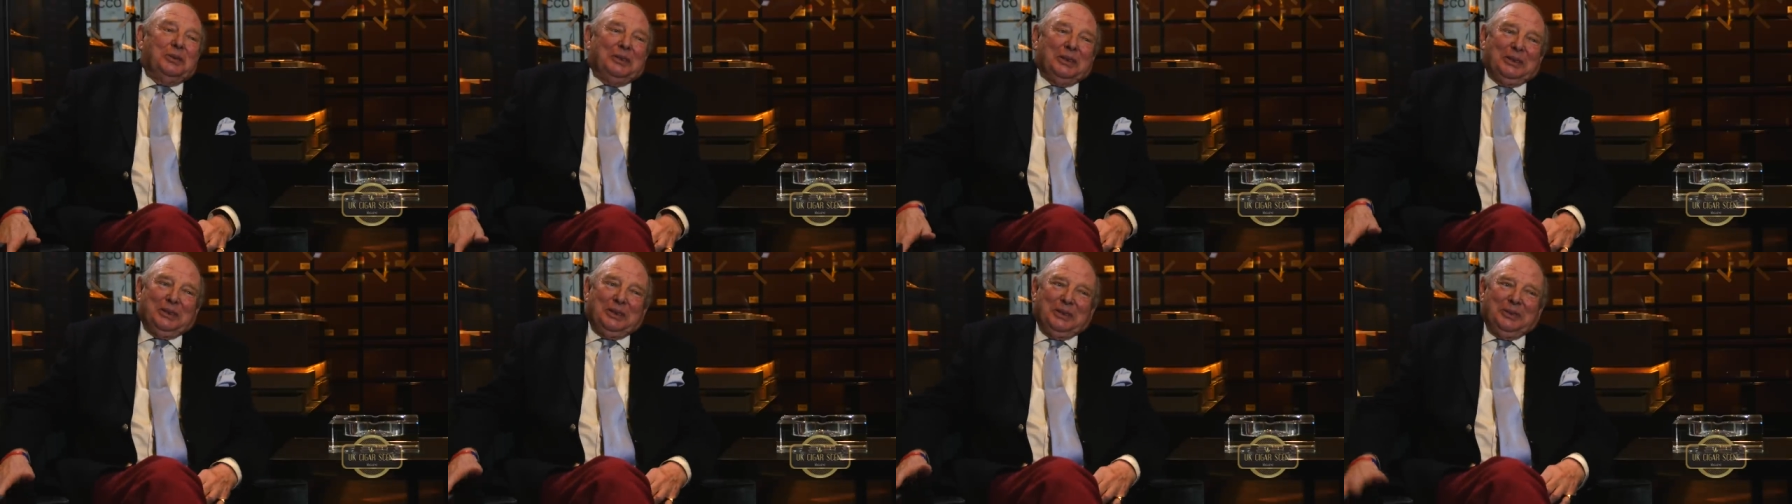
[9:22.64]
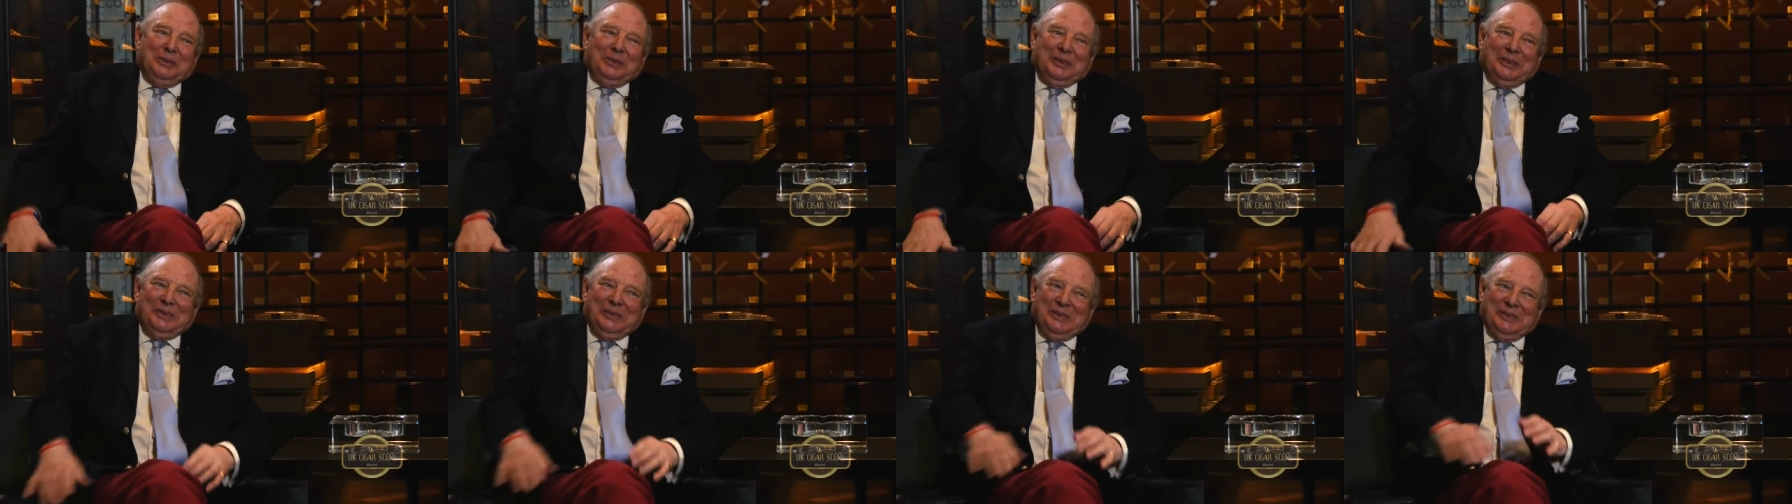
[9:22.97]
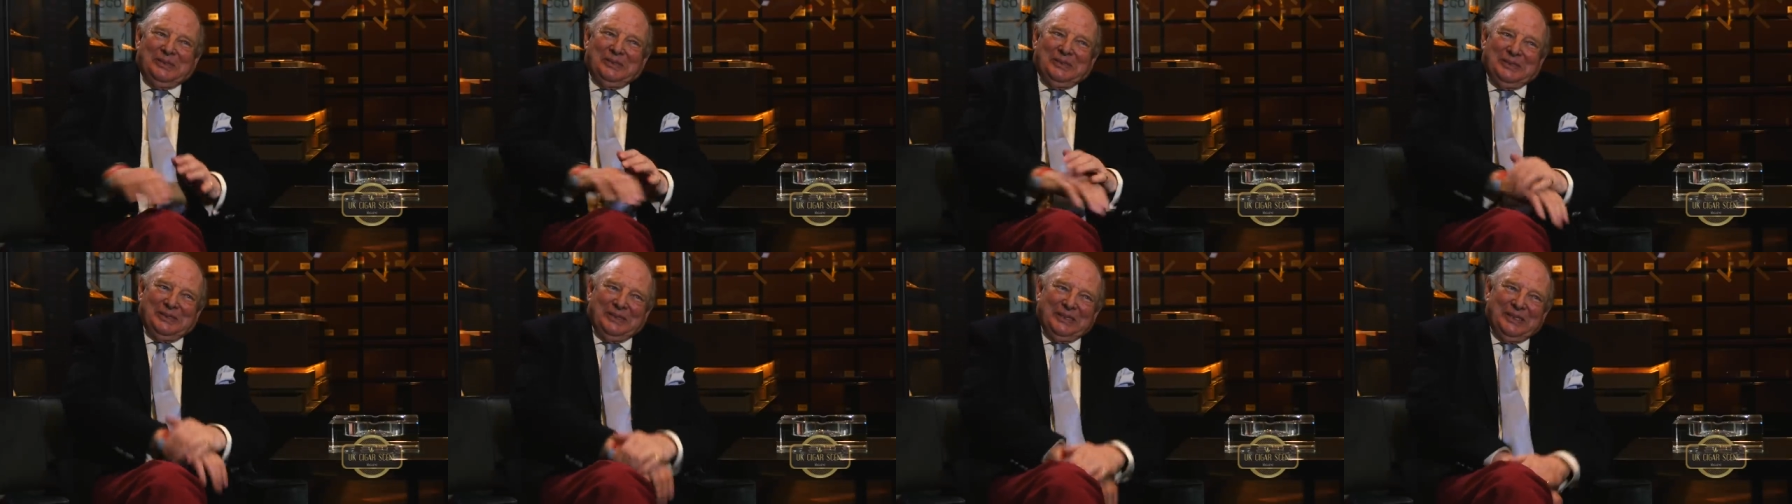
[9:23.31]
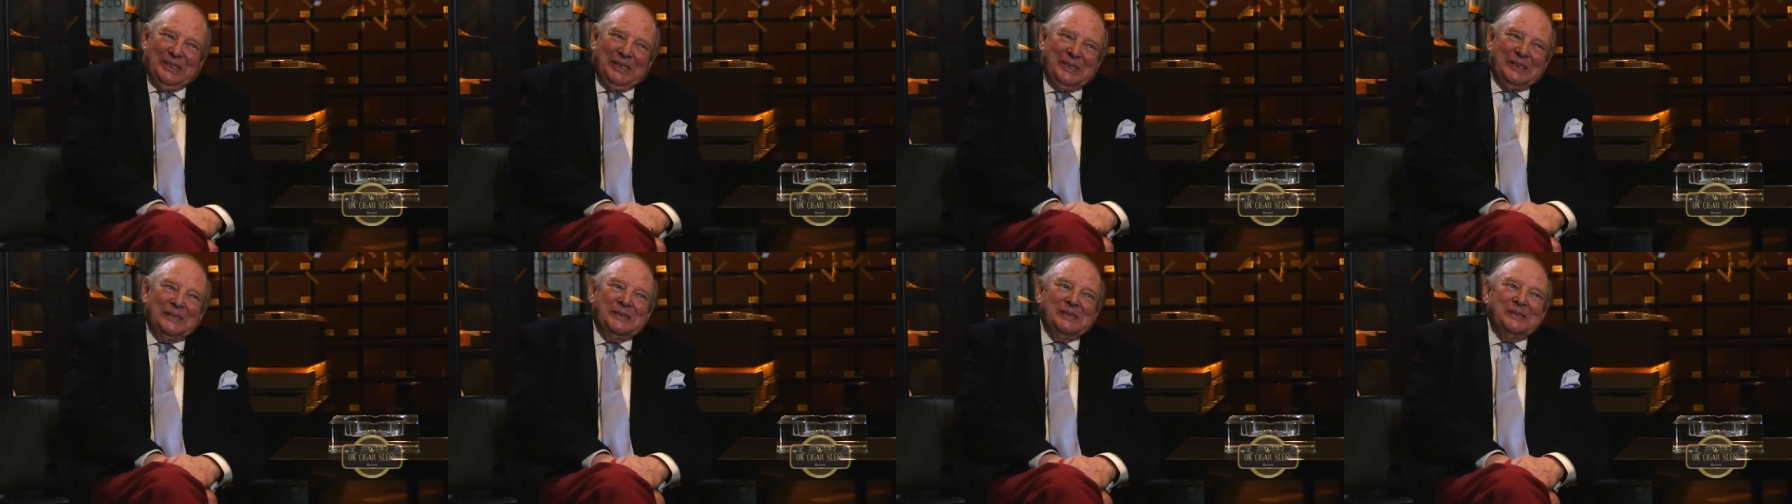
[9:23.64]
Right, okay.
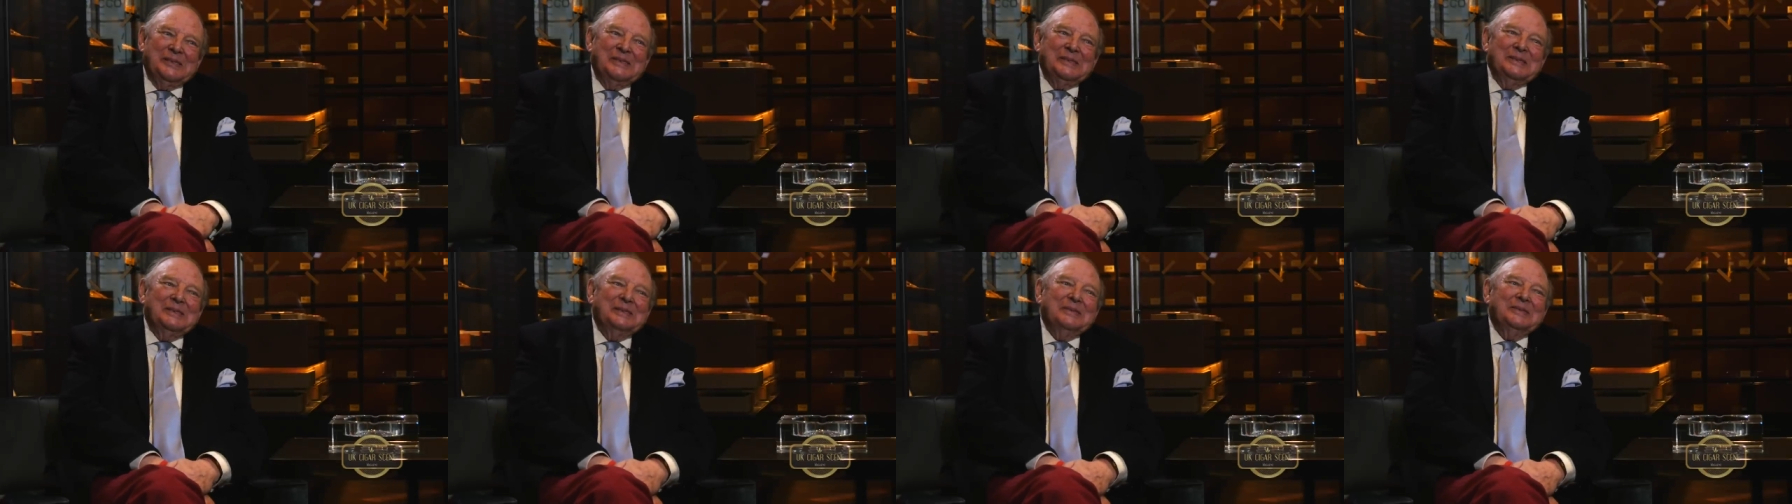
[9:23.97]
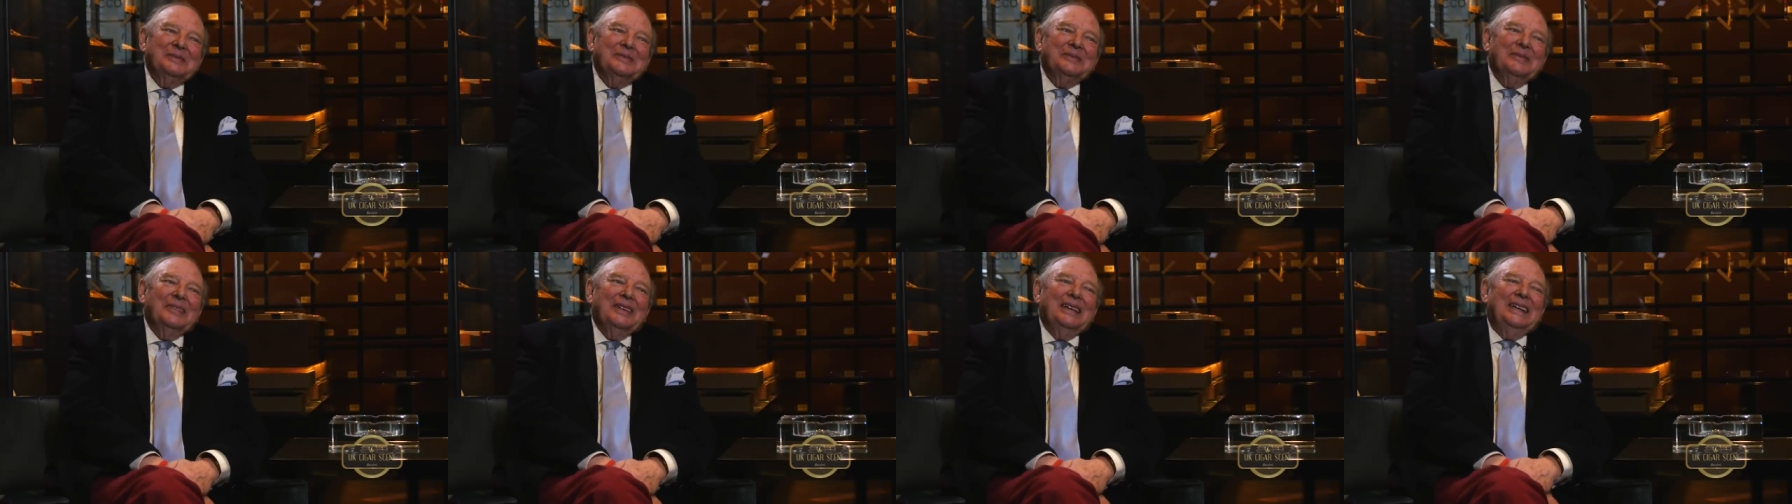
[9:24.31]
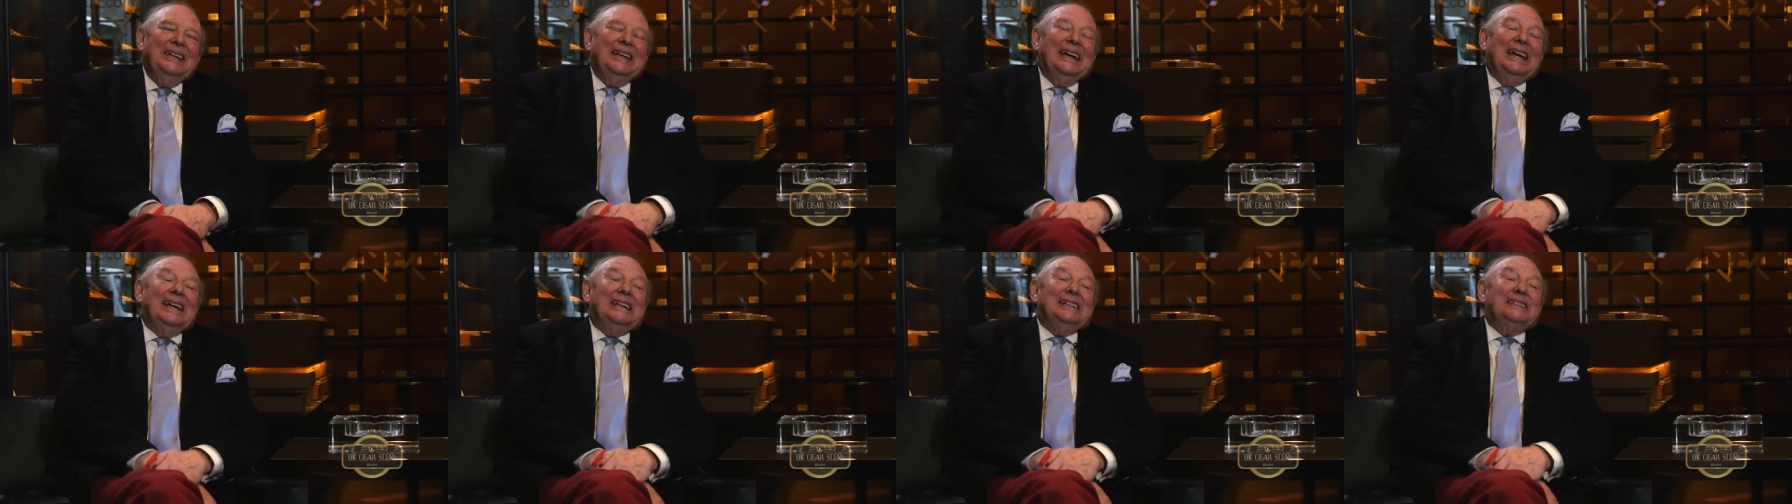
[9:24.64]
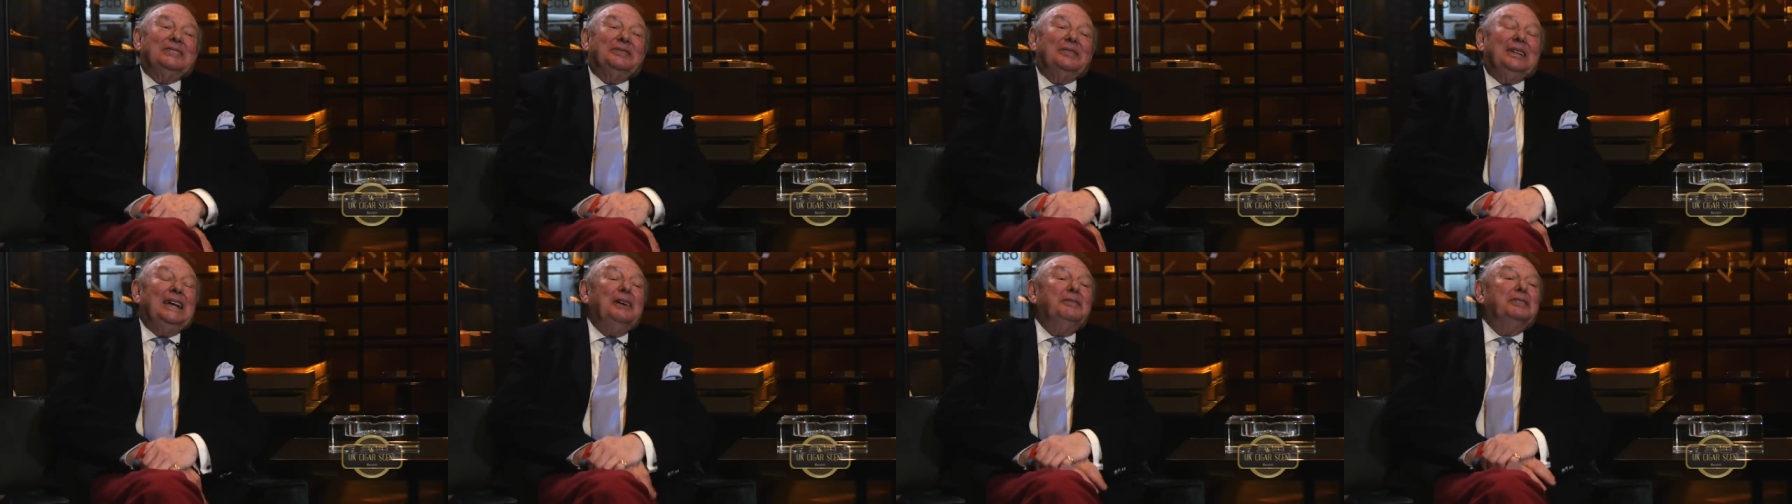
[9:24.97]
And organise that yes,
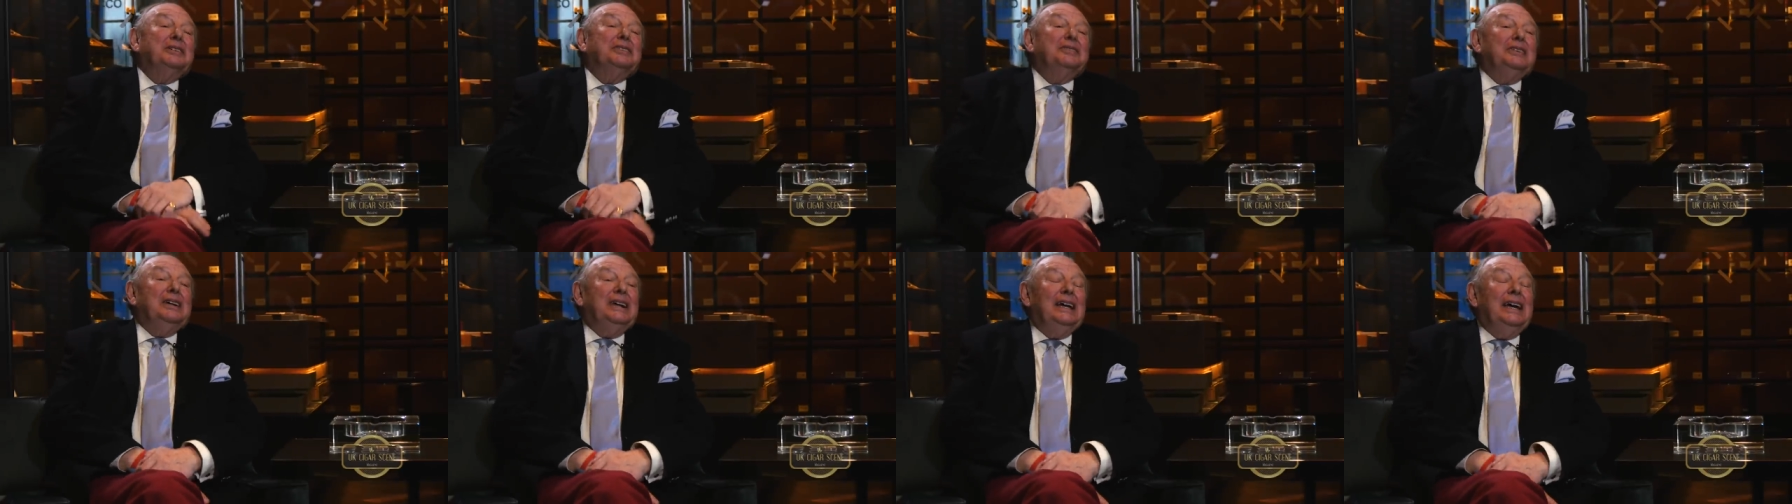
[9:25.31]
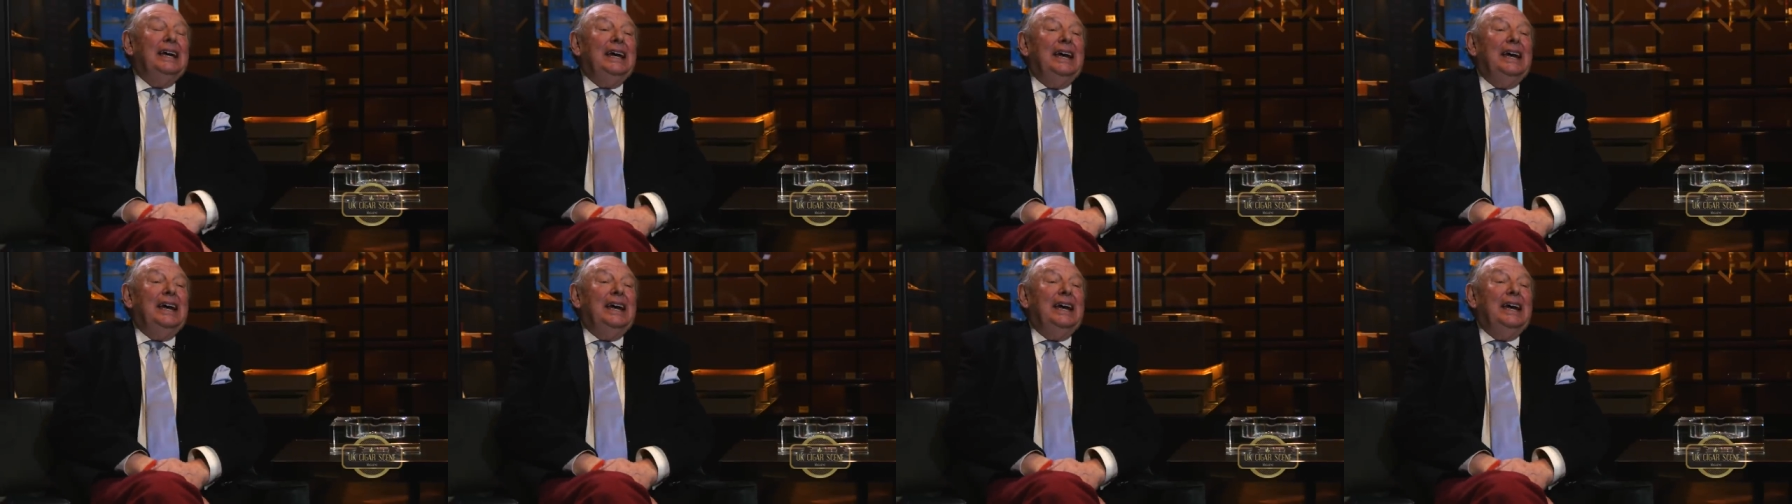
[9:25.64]
accordingly. But he, was,